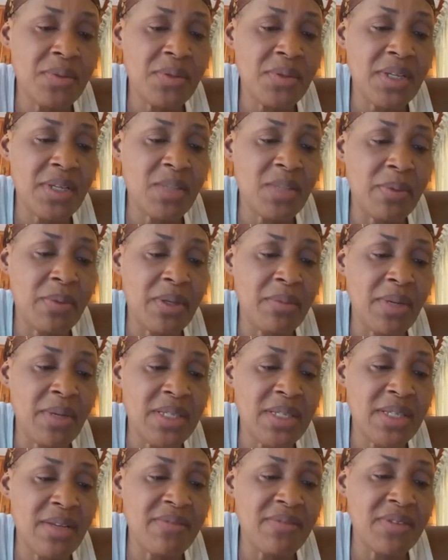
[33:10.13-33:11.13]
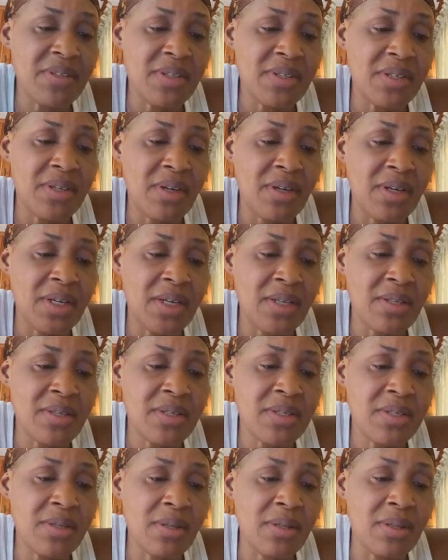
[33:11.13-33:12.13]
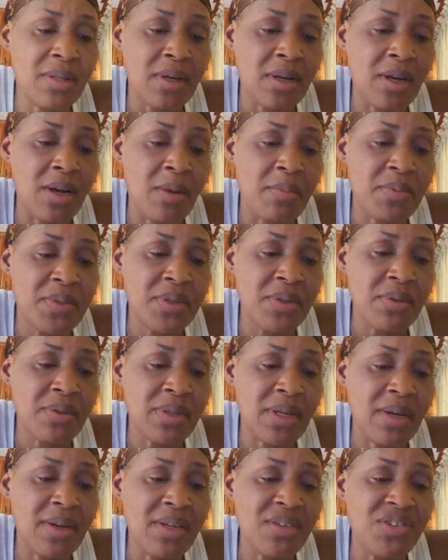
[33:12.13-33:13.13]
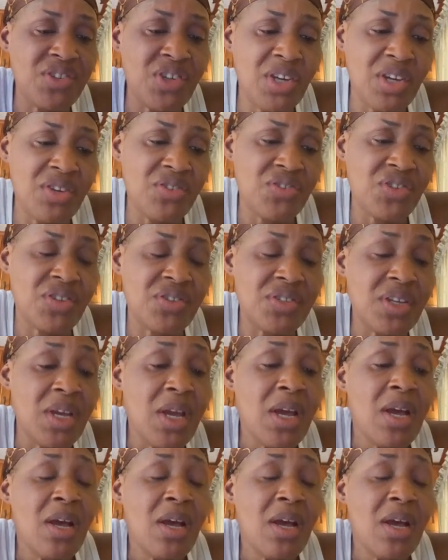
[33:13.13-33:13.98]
to explain myself to the young girls to look up to. Now, it changes.